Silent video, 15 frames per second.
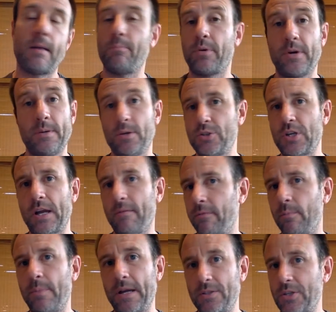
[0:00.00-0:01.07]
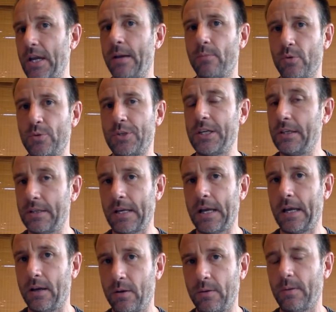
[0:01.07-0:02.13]
pretty much have a bedtime routine
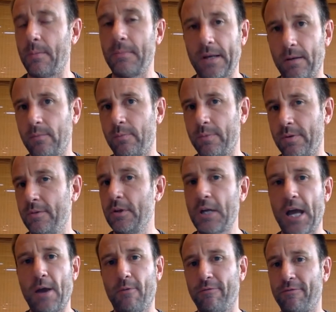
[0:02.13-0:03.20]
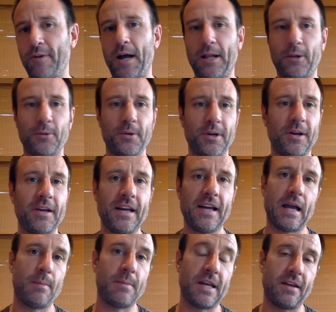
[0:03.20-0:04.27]
down. I mean, I don't follow it up.
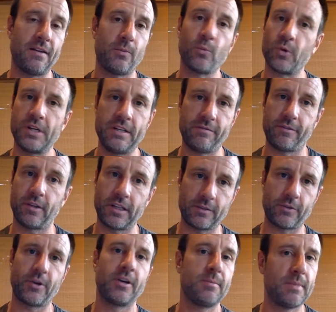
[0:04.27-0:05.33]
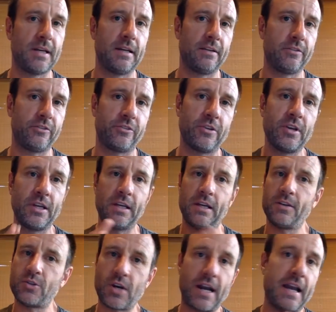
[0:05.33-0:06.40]
I mean, I read for like 30 minutes,
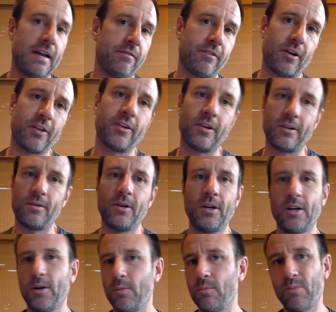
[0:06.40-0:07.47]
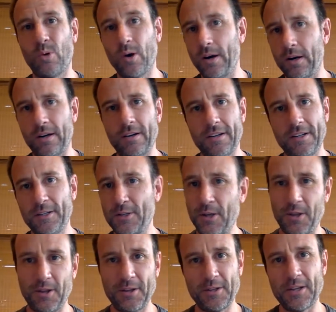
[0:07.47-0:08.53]
try to have other more
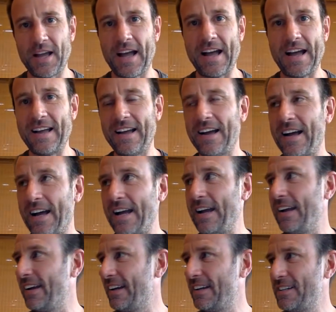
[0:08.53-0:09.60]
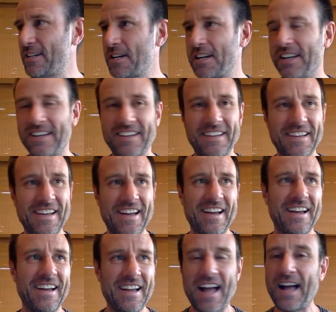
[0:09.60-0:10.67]
high
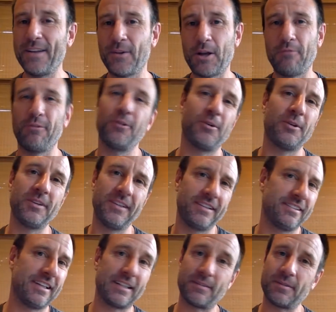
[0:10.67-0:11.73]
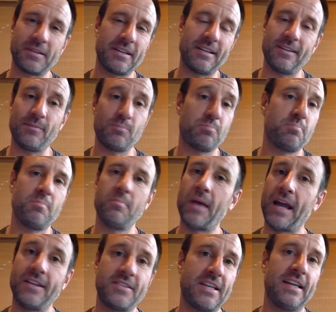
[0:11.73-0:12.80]
level, like
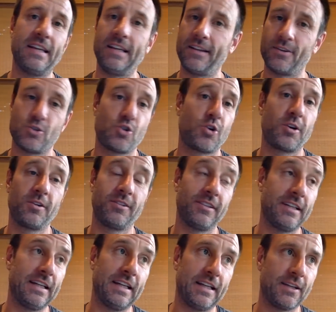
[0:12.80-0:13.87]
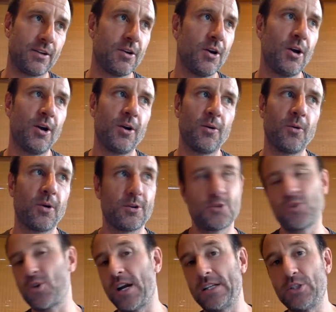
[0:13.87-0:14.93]
meditating or journaling or
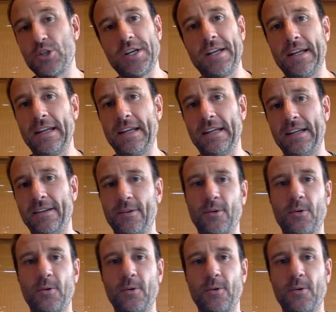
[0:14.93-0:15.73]
stretching